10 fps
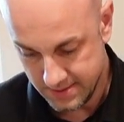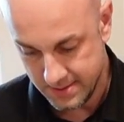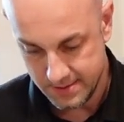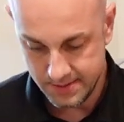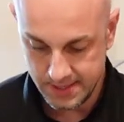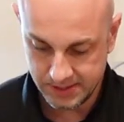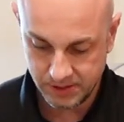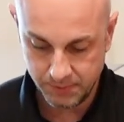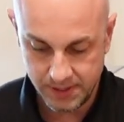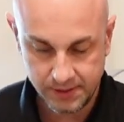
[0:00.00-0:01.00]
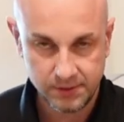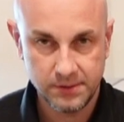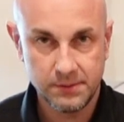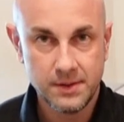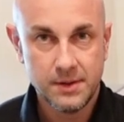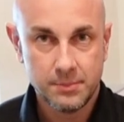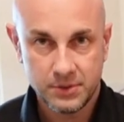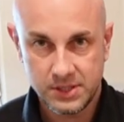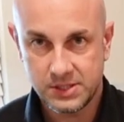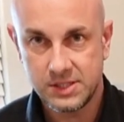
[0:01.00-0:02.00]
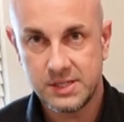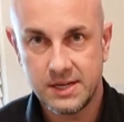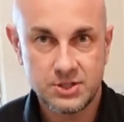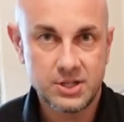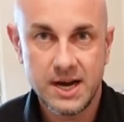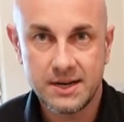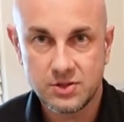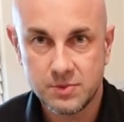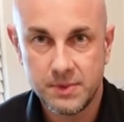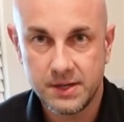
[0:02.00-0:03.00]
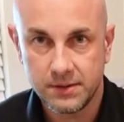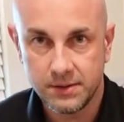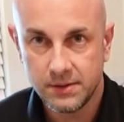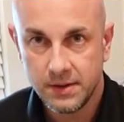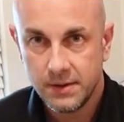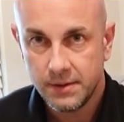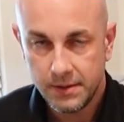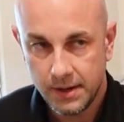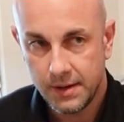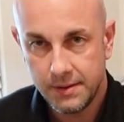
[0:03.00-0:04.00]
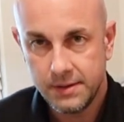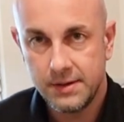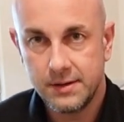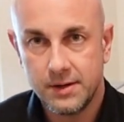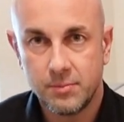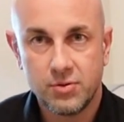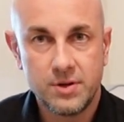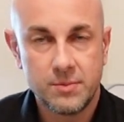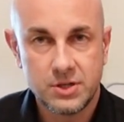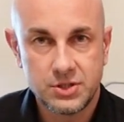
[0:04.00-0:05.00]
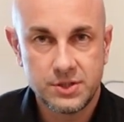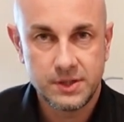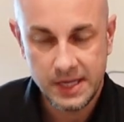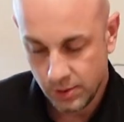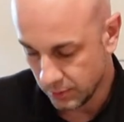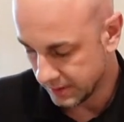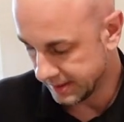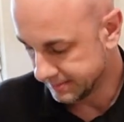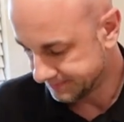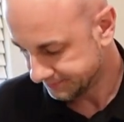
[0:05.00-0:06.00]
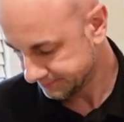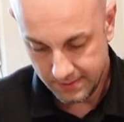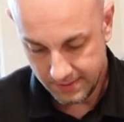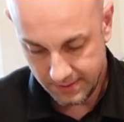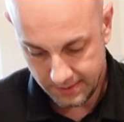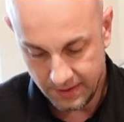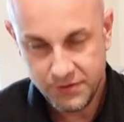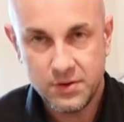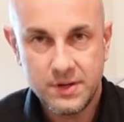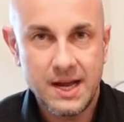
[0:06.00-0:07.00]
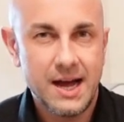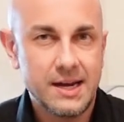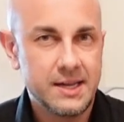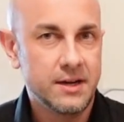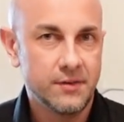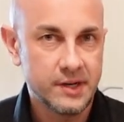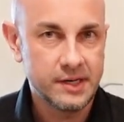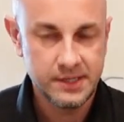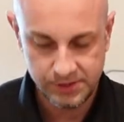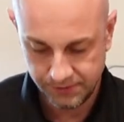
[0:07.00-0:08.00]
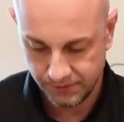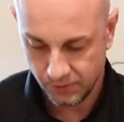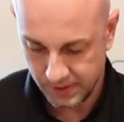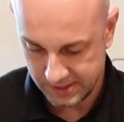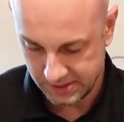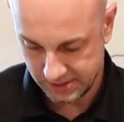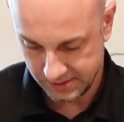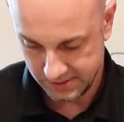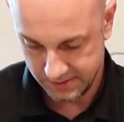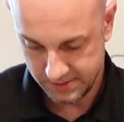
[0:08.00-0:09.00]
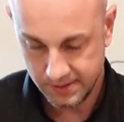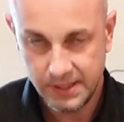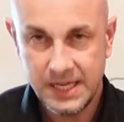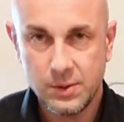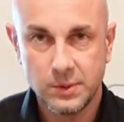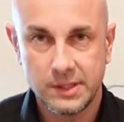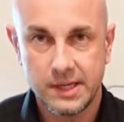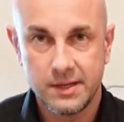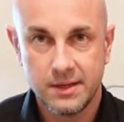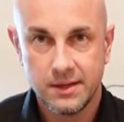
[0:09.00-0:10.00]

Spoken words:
this speaker plus the center channel speaker, pretty much equally. If you're not hearing his voice equally,